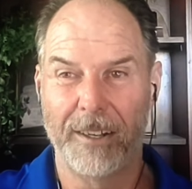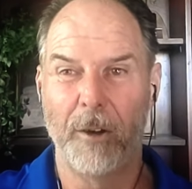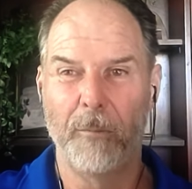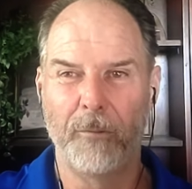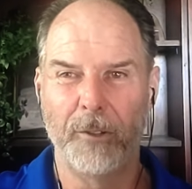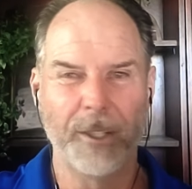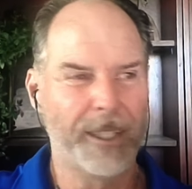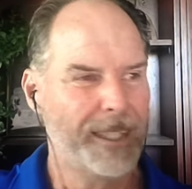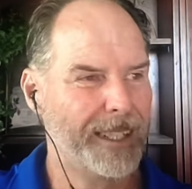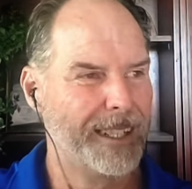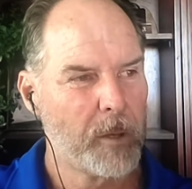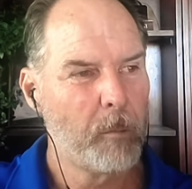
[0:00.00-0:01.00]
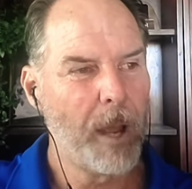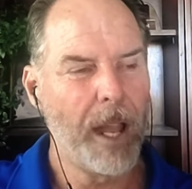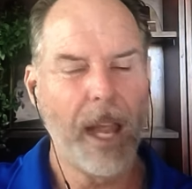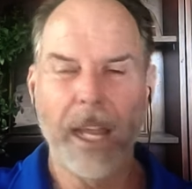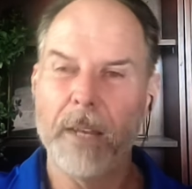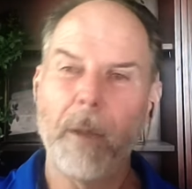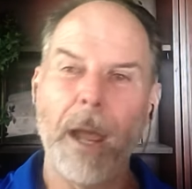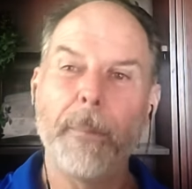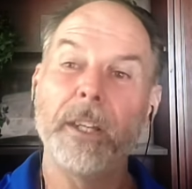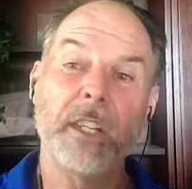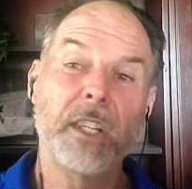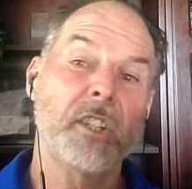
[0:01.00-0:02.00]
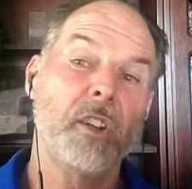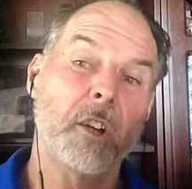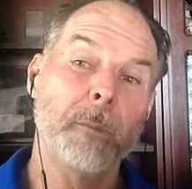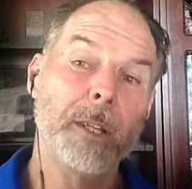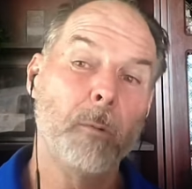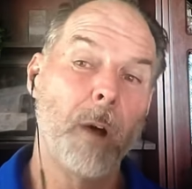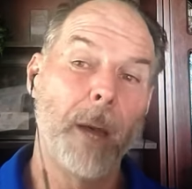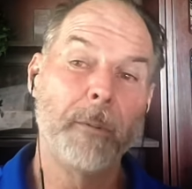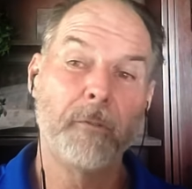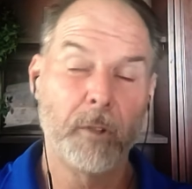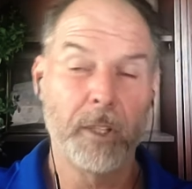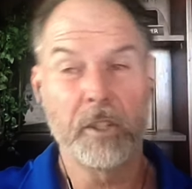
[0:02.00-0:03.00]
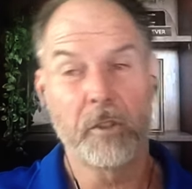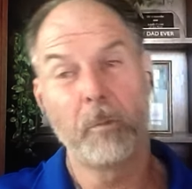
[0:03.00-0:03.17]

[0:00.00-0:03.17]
Hopefully. Well, in my opinion, it's still going to be a while before these